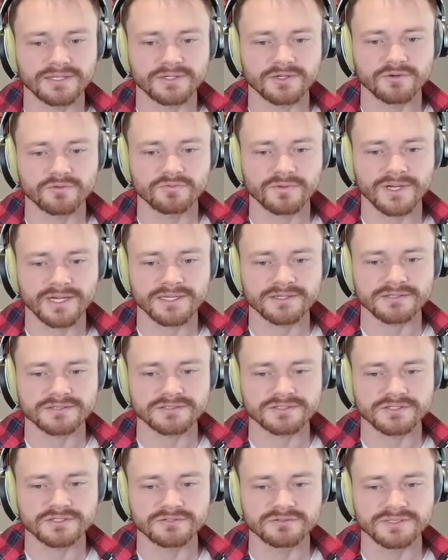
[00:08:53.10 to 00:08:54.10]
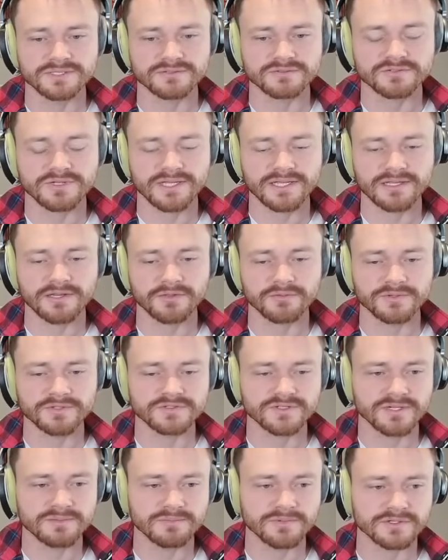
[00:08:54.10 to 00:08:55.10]
and go Ride on 2 and try to hit a
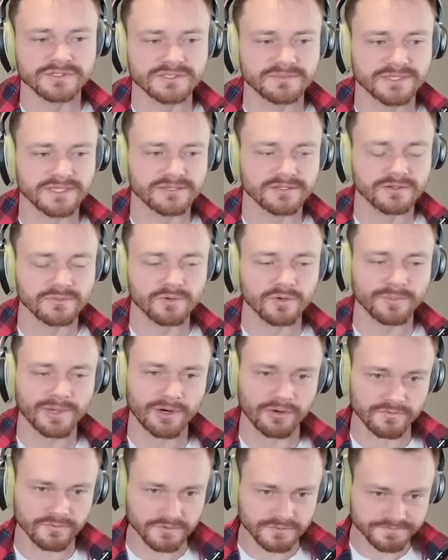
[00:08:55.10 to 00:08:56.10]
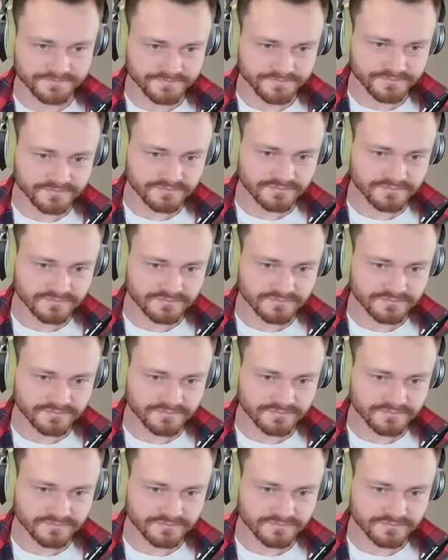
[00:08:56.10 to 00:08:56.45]
3-drop or something a little more powerful.